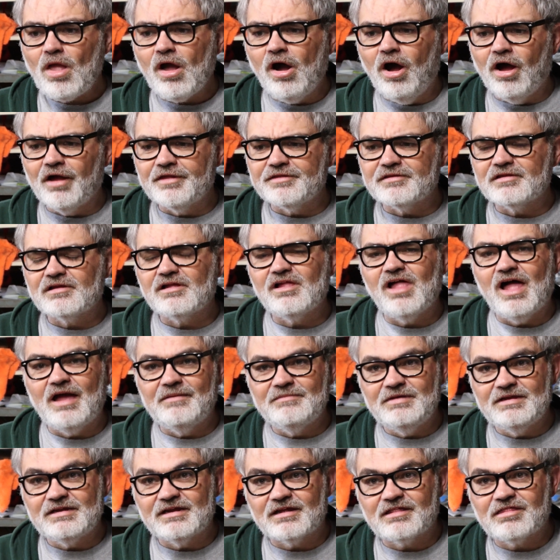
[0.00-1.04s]
on
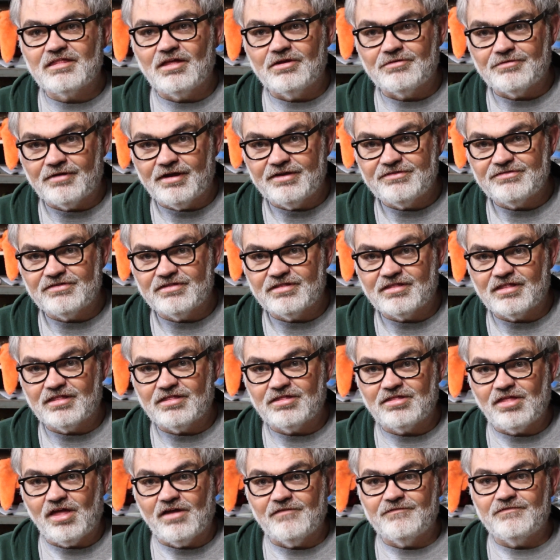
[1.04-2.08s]
climbing, accelerations and
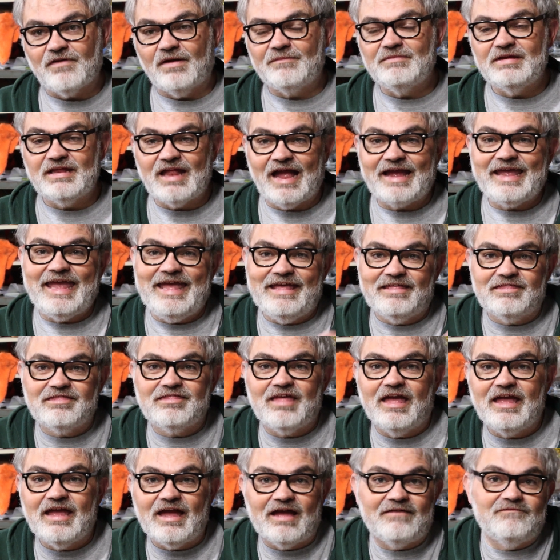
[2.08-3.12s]
stuff. I mean, I can't
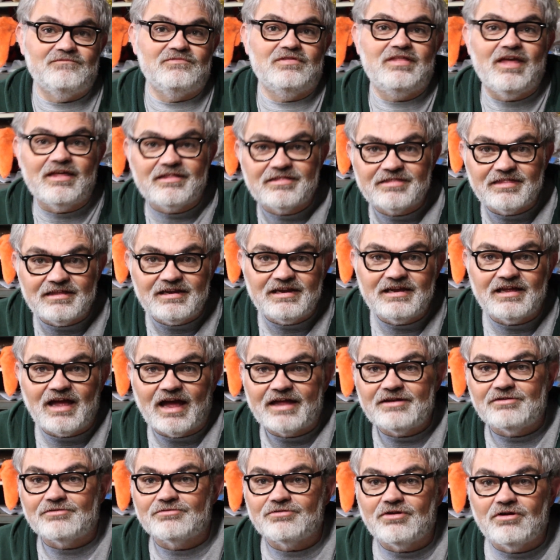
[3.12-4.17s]
say I haven't tested it.
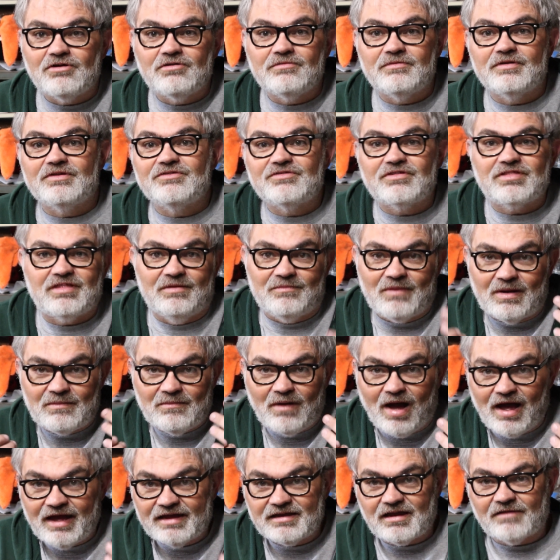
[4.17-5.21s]
I don't know, but just in my
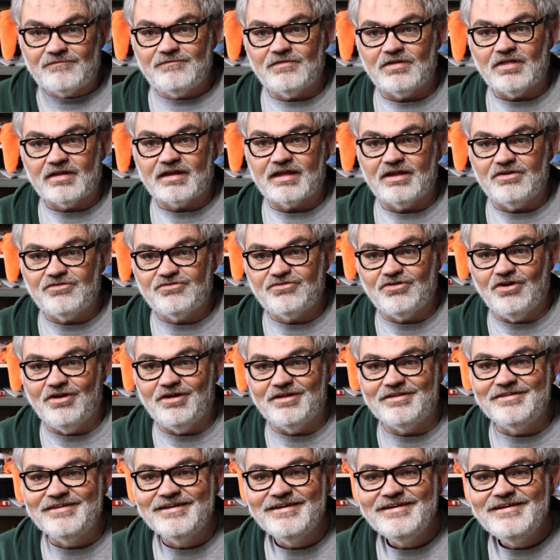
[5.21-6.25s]
mind, I feel like it
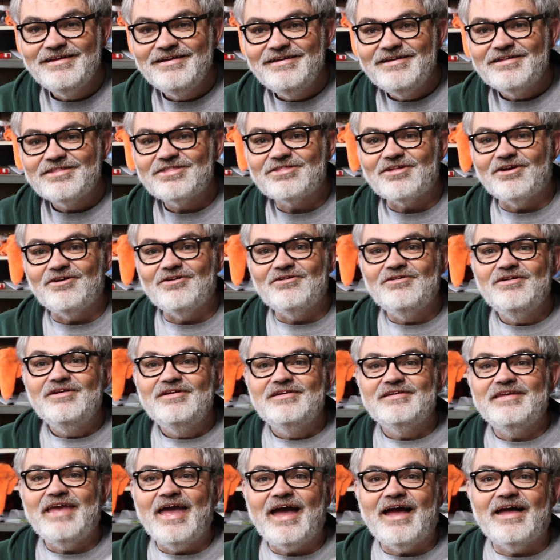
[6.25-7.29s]
should. So
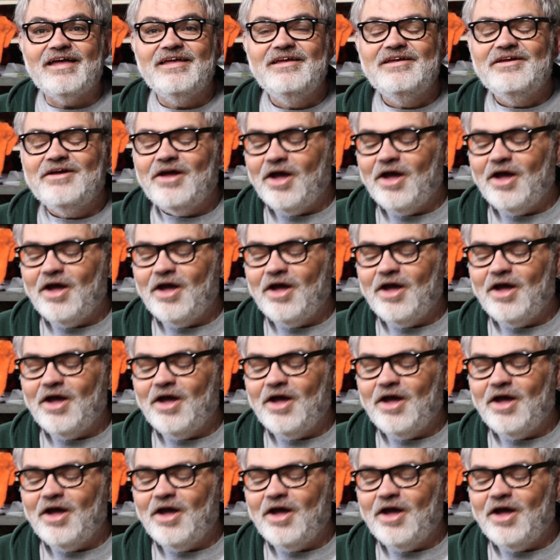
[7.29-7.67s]
yeah.